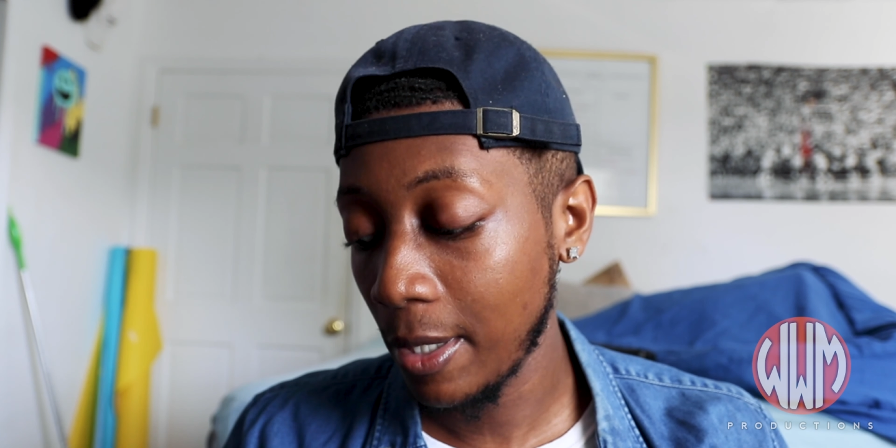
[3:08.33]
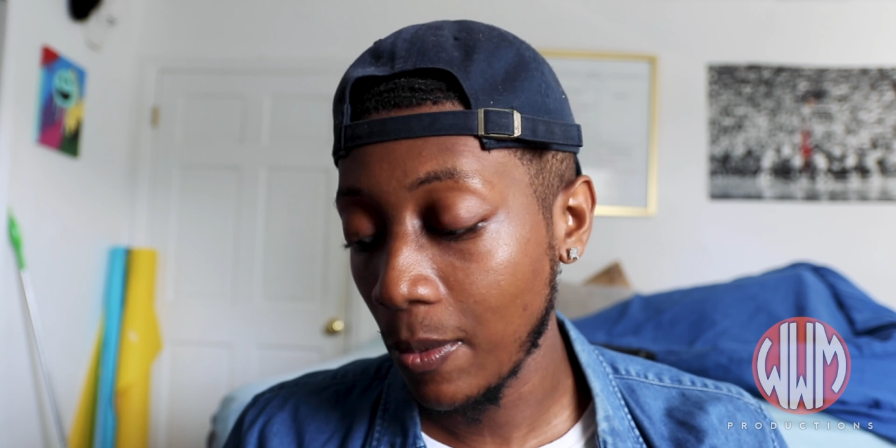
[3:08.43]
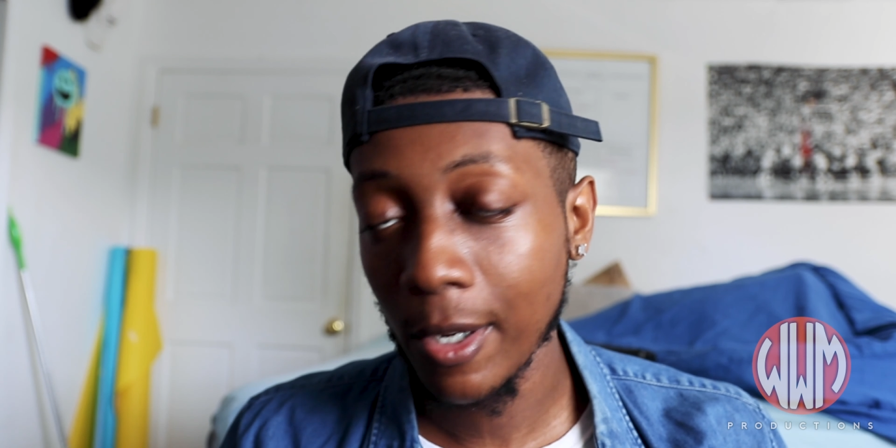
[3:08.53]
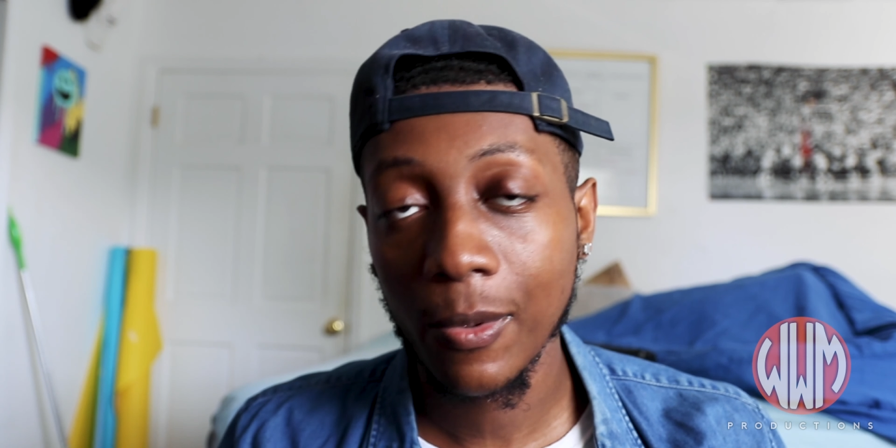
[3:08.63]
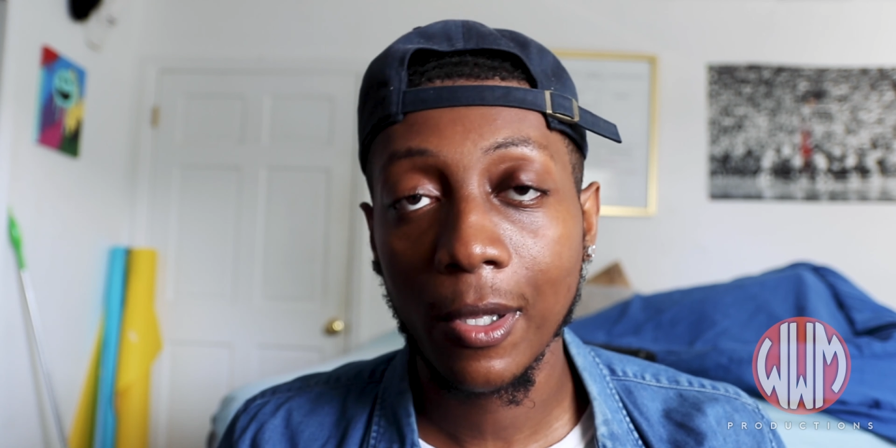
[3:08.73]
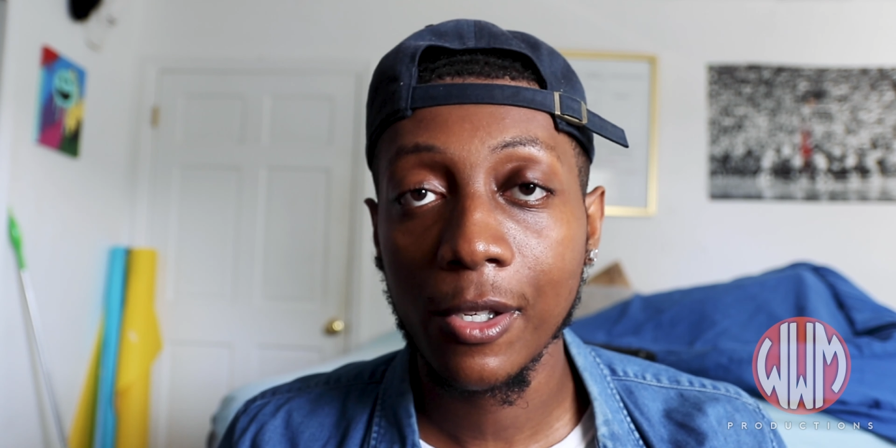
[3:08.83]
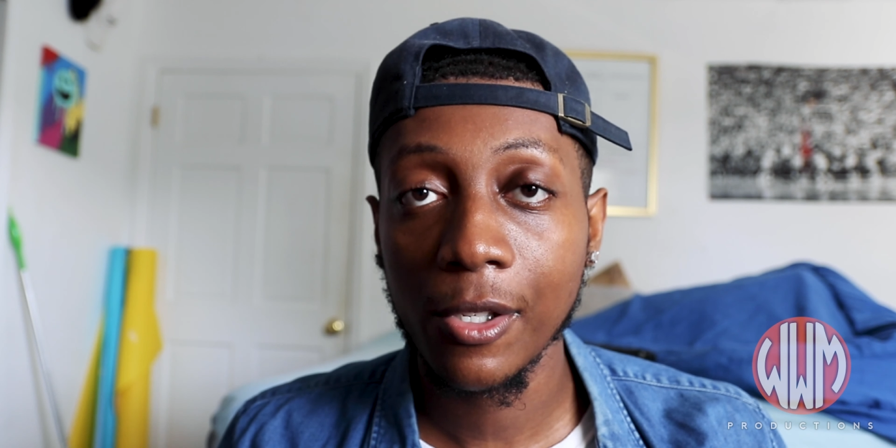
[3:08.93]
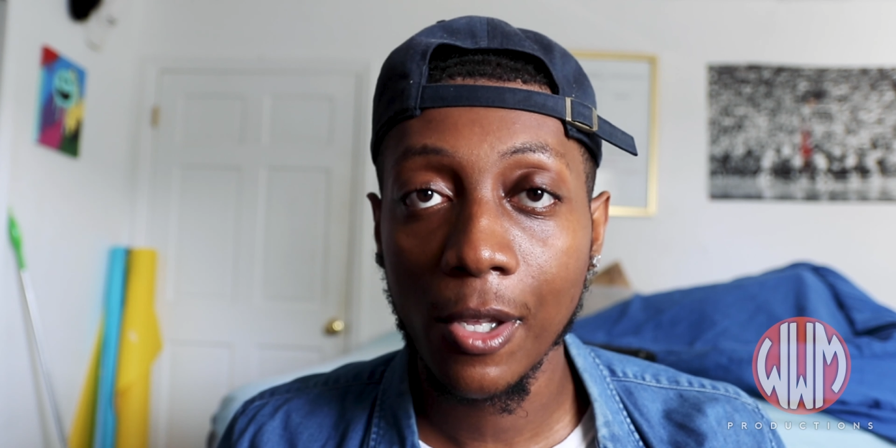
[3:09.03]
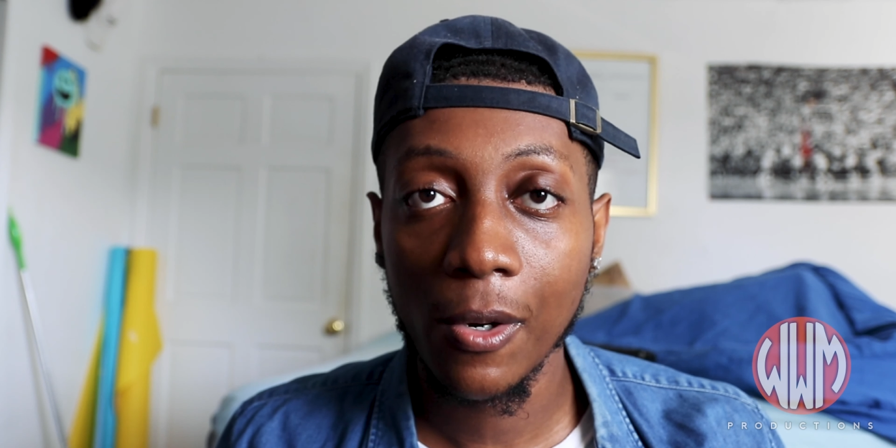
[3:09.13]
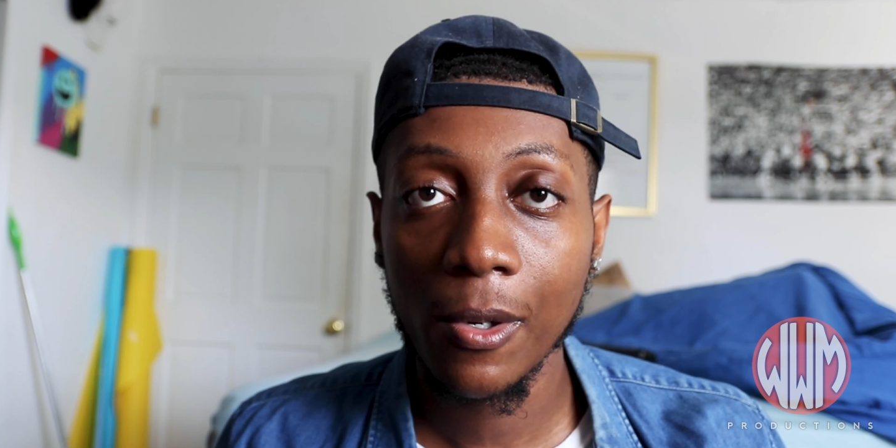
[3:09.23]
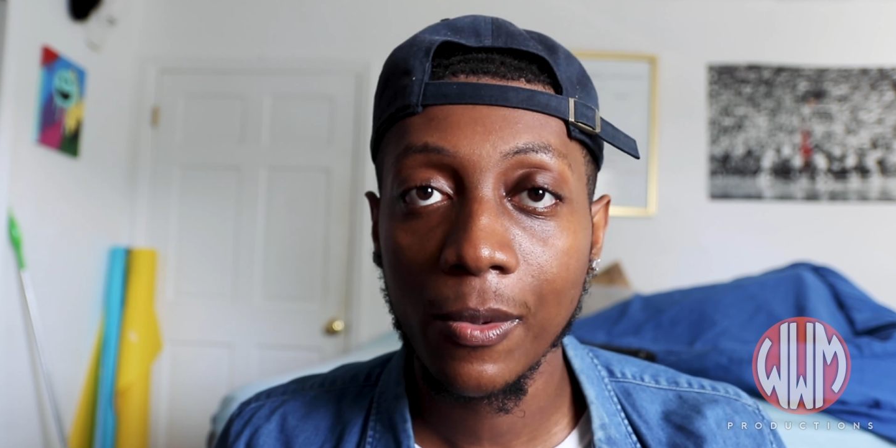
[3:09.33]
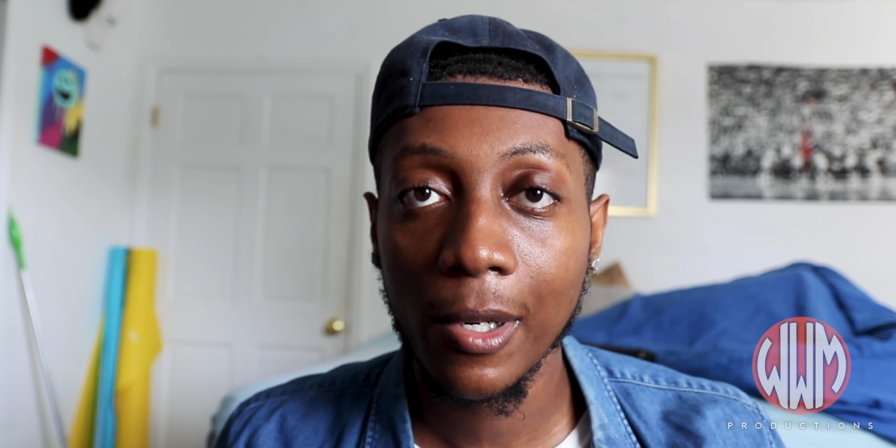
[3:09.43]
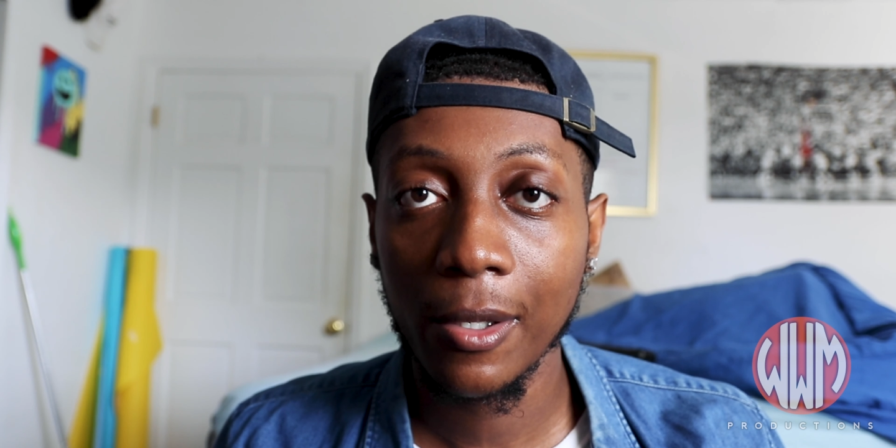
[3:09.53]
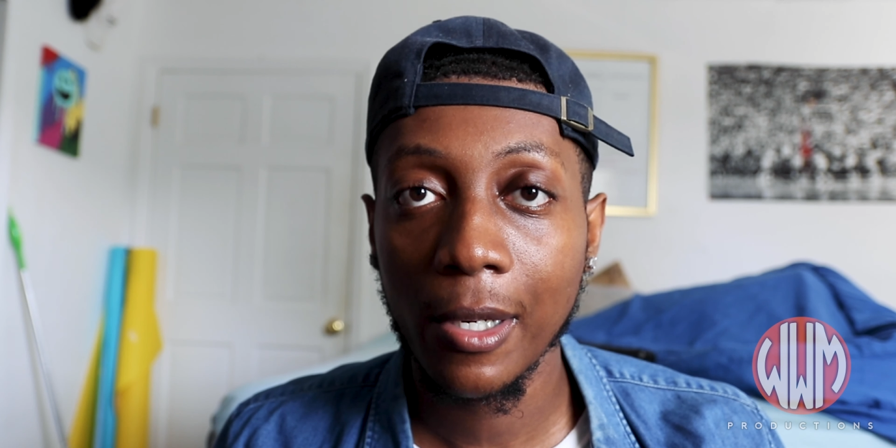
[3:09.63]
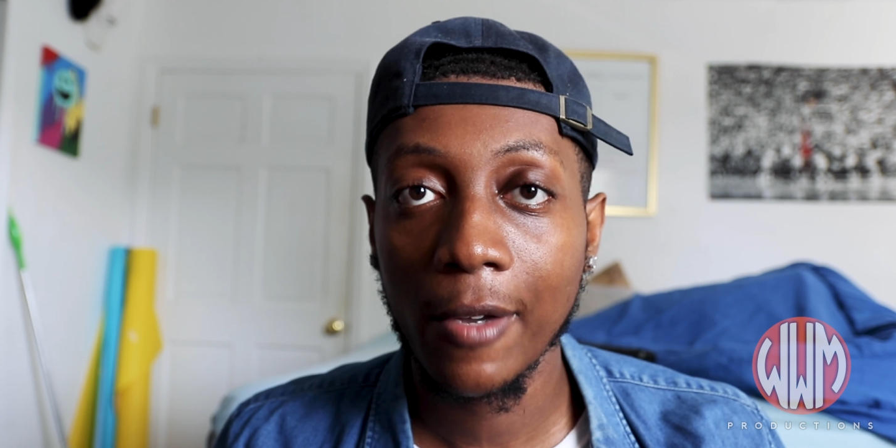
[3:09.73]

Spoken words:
It works well in snow as well.